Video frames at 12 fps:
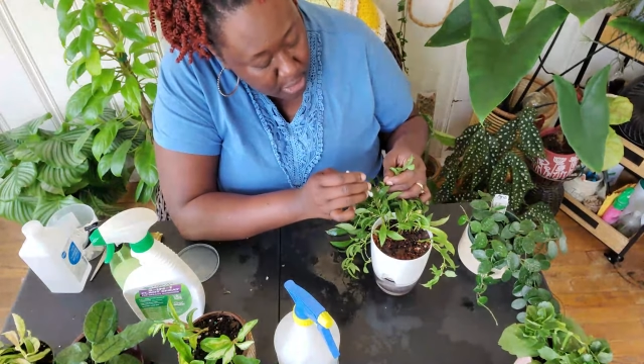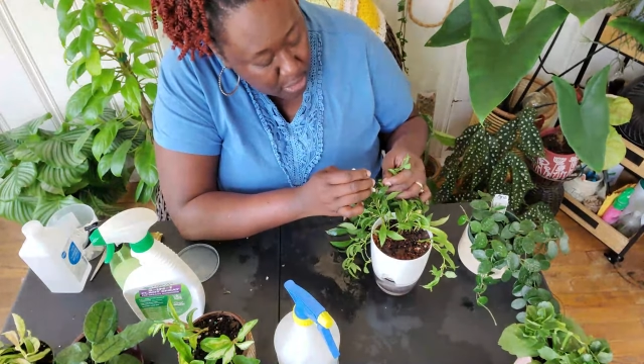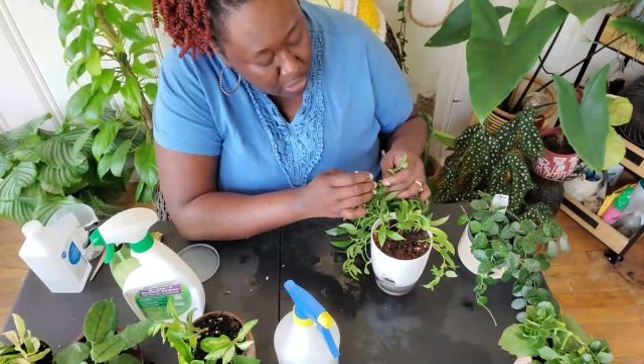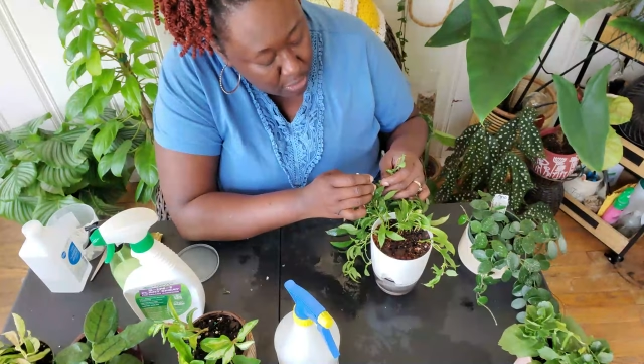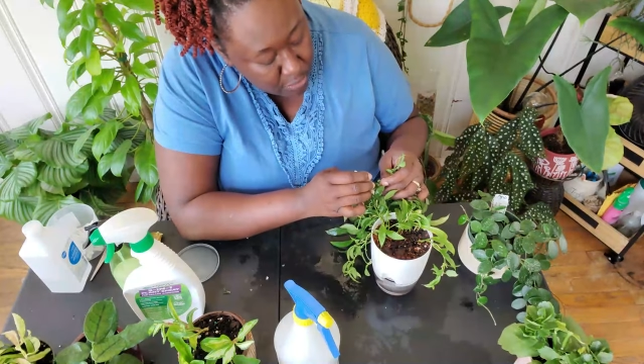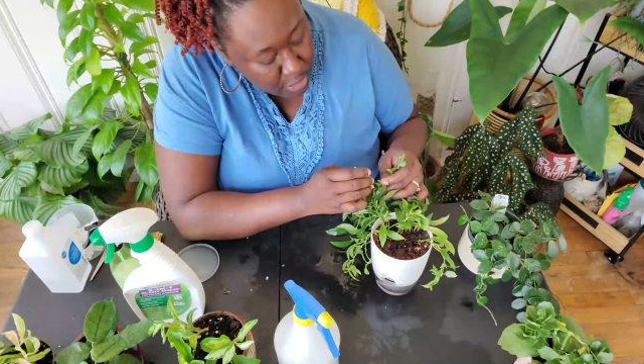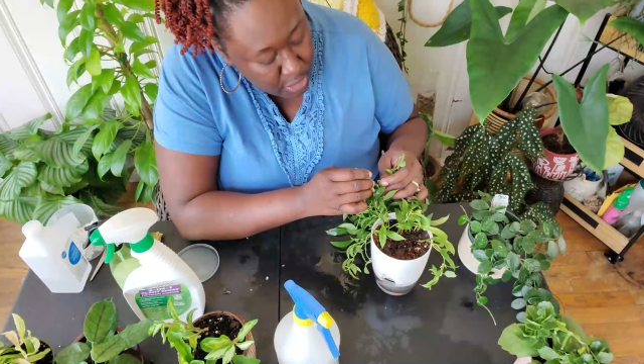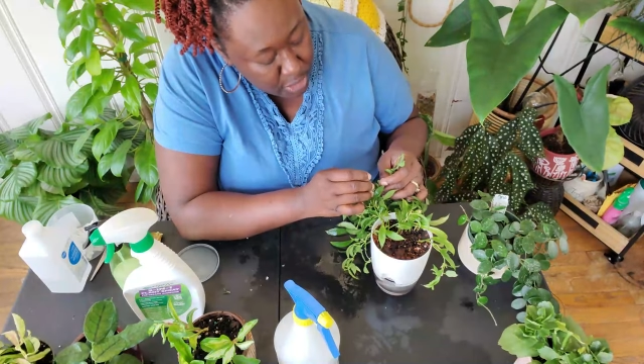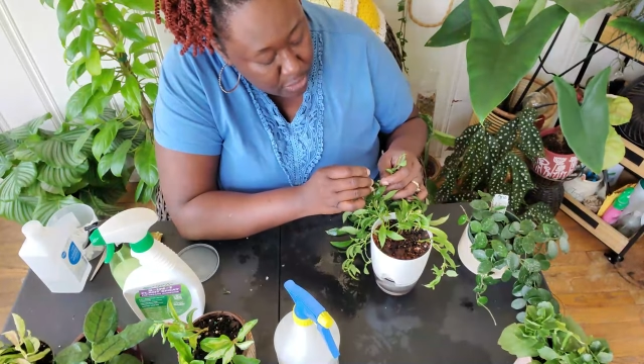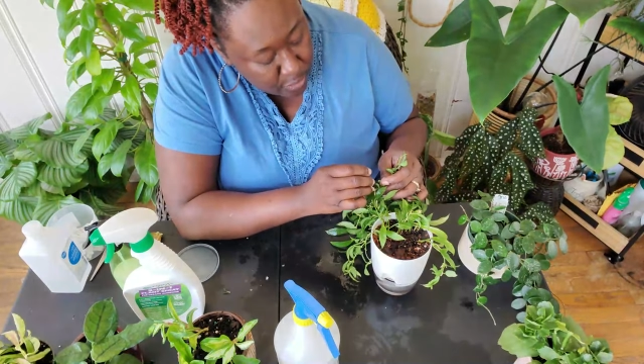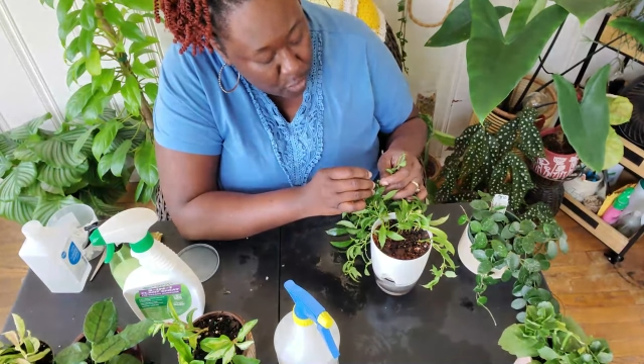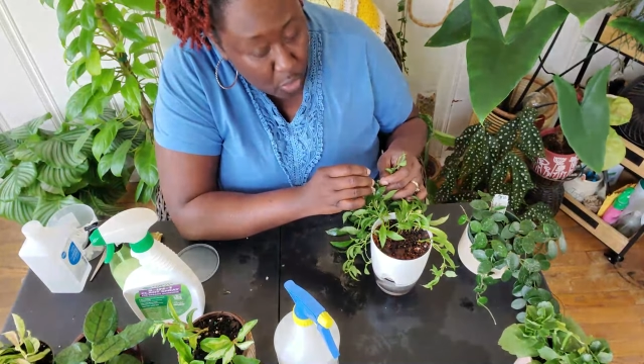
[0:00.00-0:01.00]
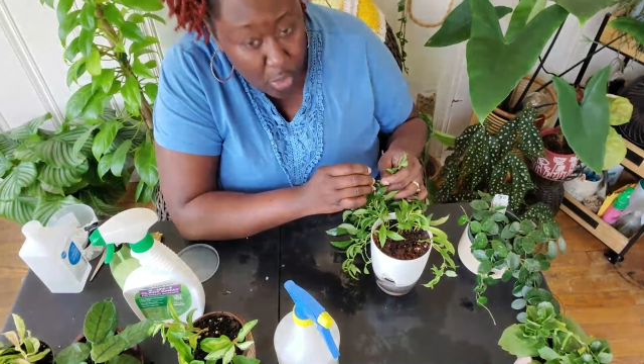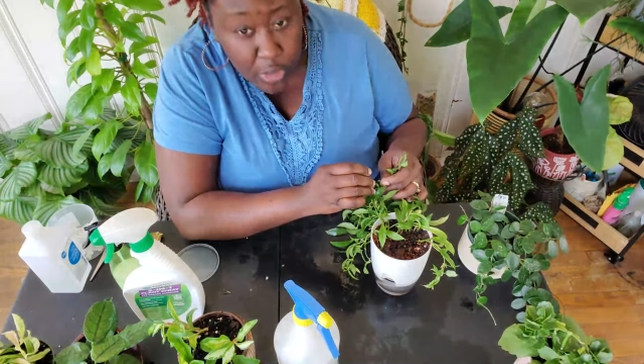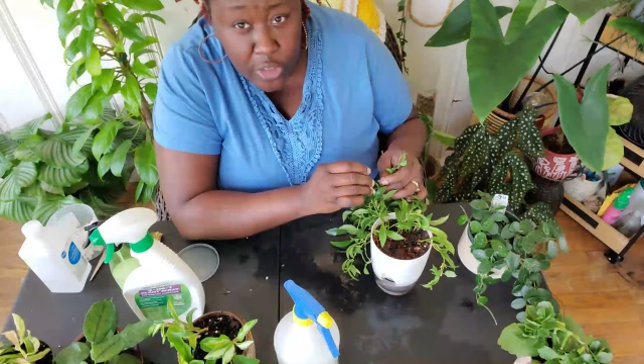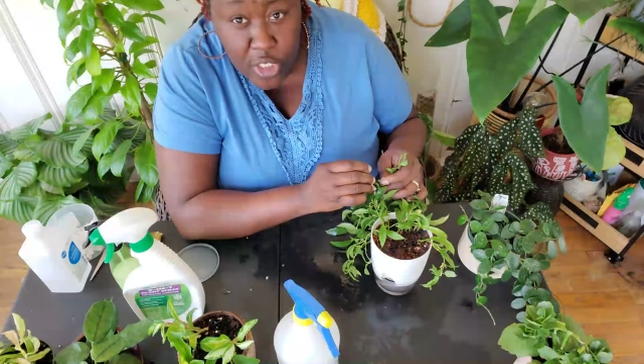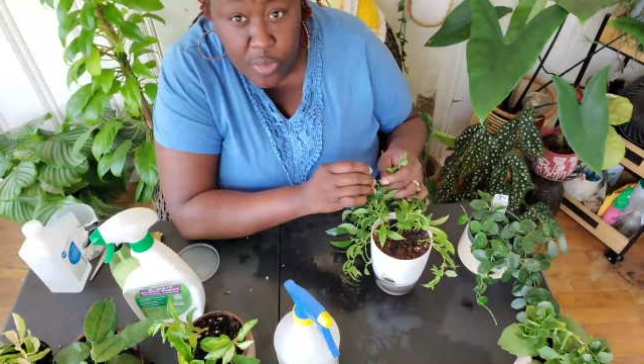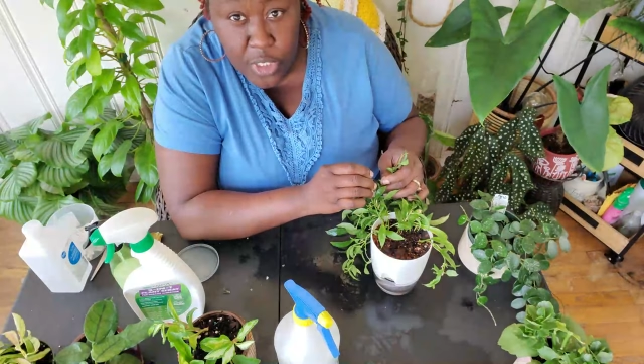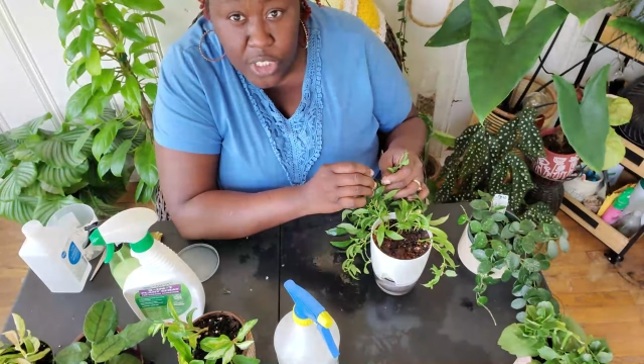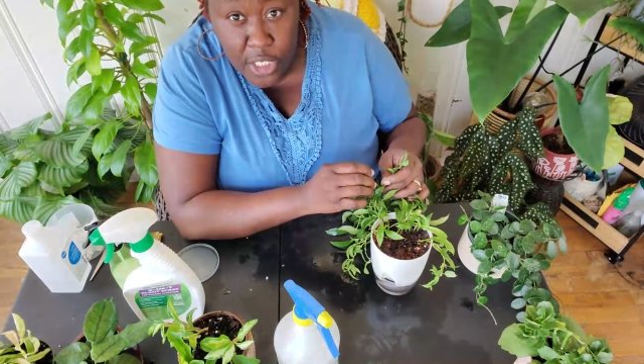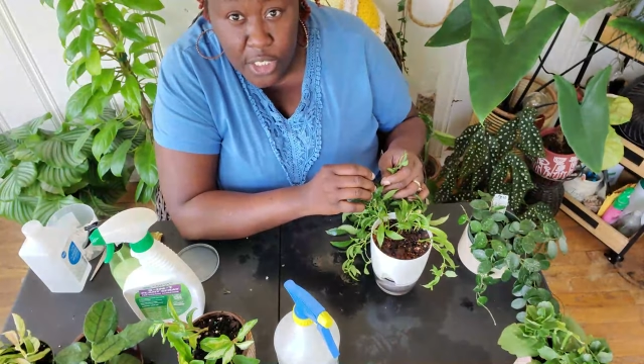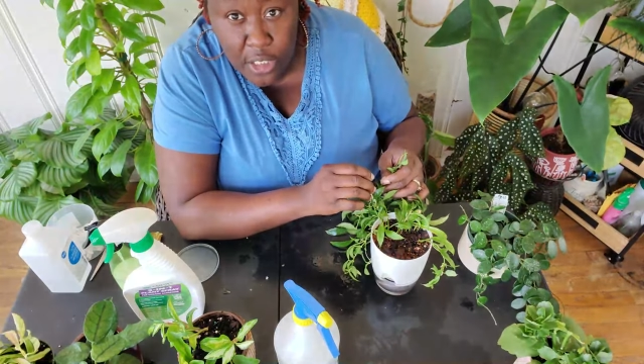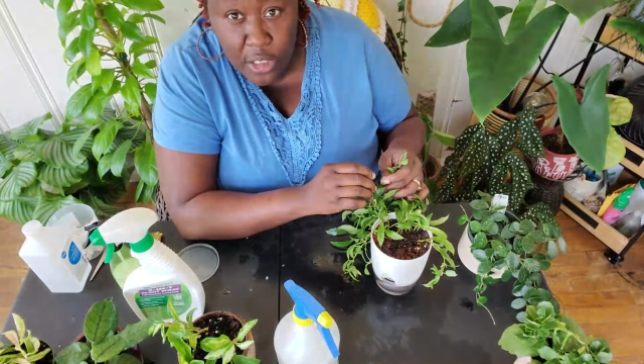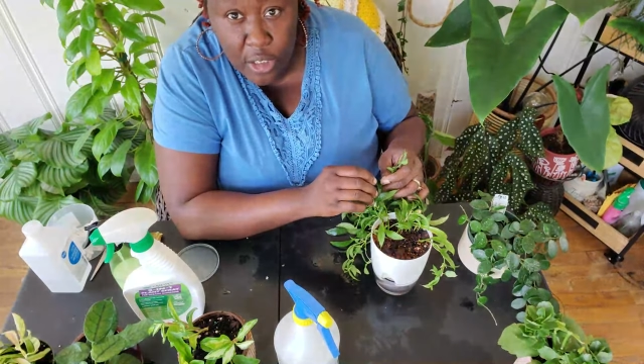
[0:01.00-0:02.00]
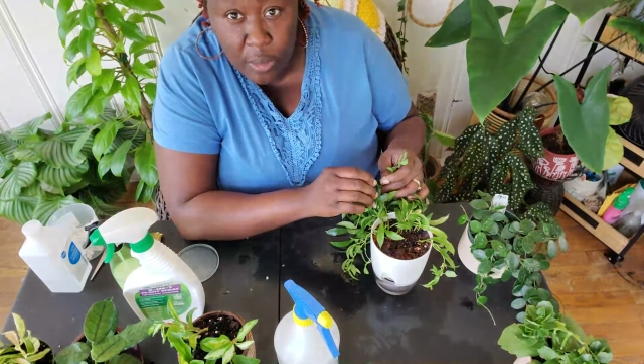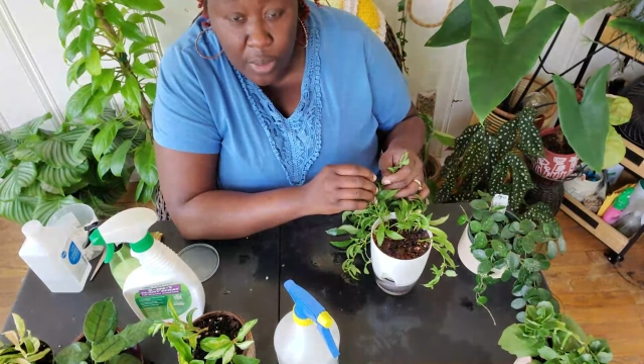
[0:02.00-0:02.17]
and crevices for this particular